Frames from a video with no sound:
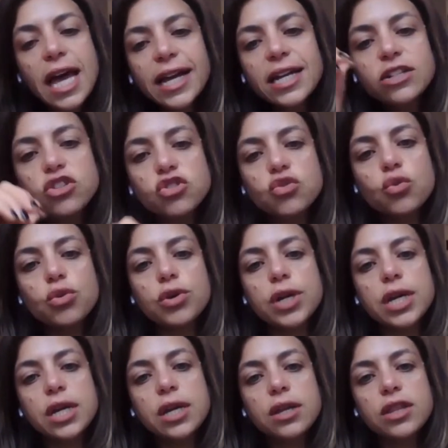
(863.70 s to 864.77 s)
The second
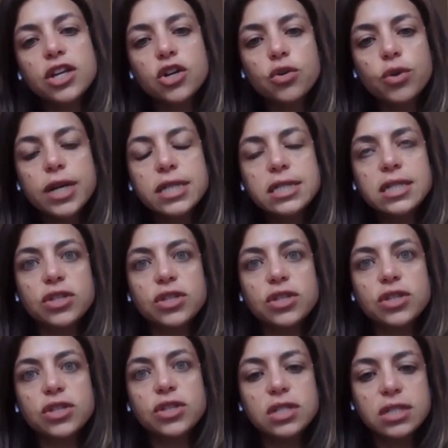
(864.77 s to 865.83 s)
story that Christ
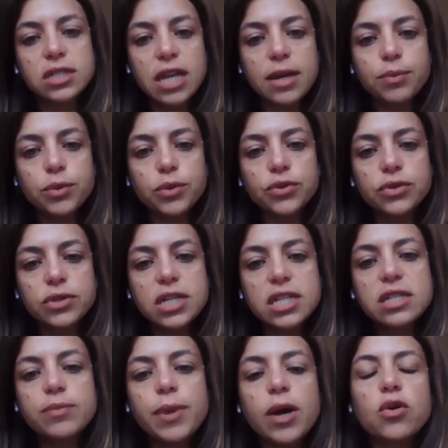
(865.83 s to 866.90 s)
says to the
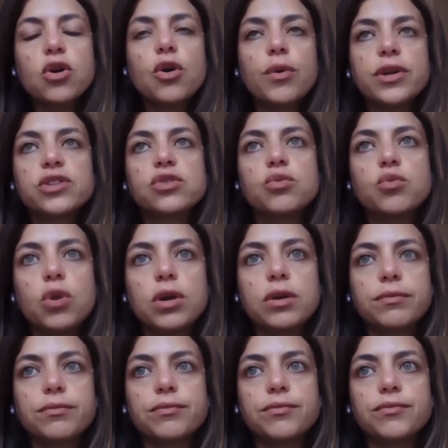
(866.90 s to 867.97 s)
disciples is about going to
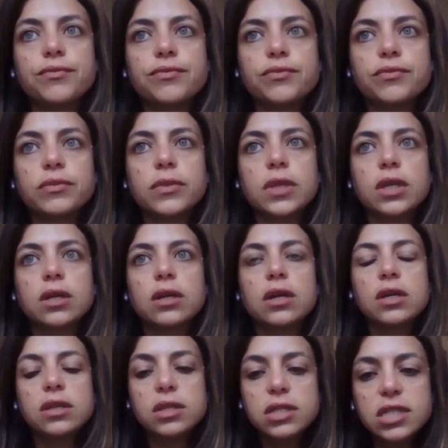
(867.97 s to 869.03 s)
war.
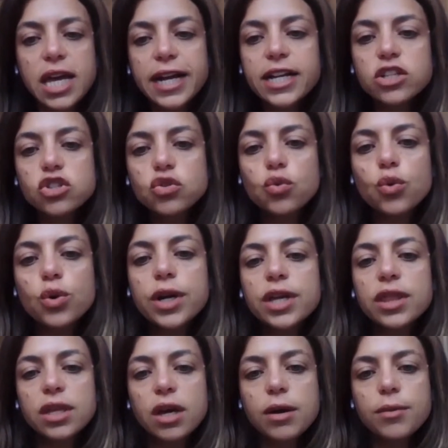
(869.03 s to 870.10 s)
The second
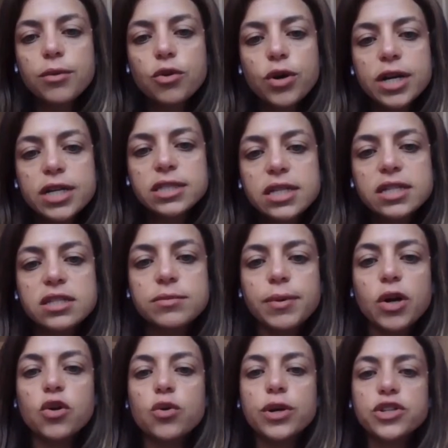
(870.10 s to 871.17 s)
story that uh, Christ
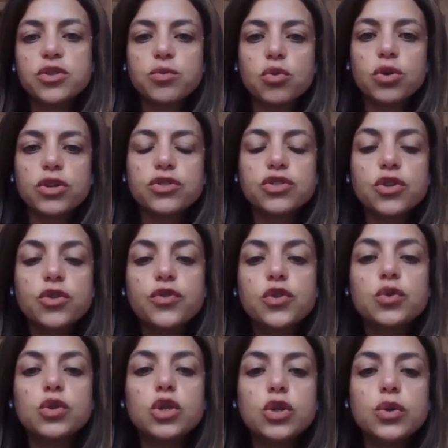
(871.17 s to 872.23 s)
says is about going to war.
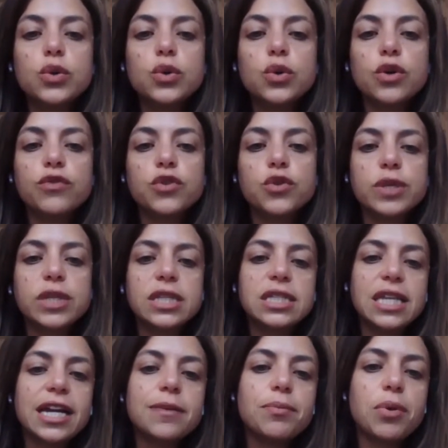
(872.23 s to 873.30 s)
So if you Luke, if you
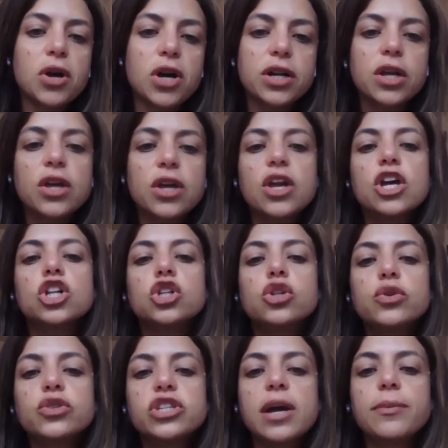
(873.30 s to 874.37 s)
read the second part,
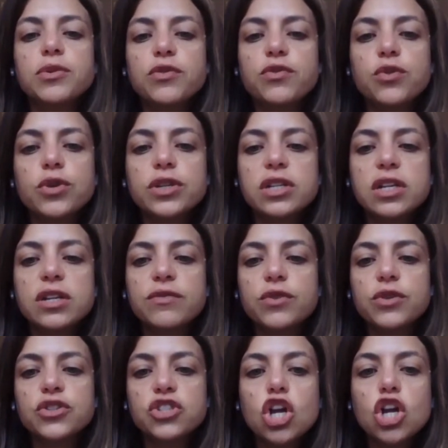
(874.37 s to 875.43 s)
Luke chapter
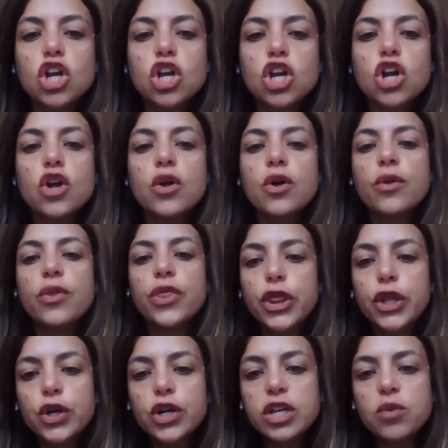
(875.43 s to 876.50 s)
14 verses
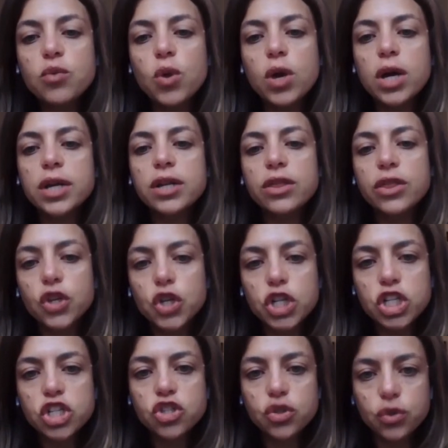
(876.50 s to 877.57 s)
31
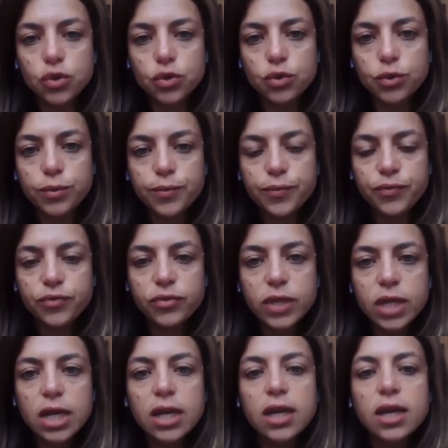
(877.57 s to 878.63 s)
and 32,